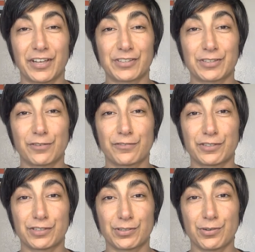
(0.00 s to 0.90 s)
So for
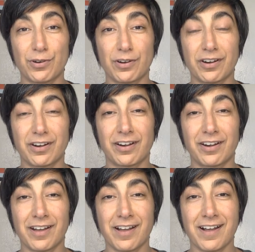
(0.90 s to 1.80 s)

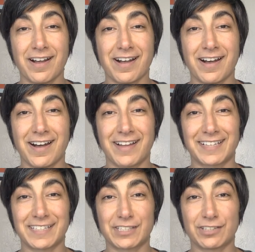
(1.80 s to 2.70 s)
sure,
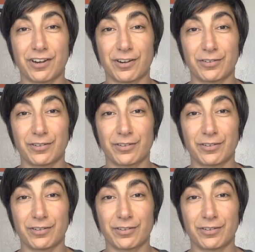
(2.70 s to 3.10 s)
let's start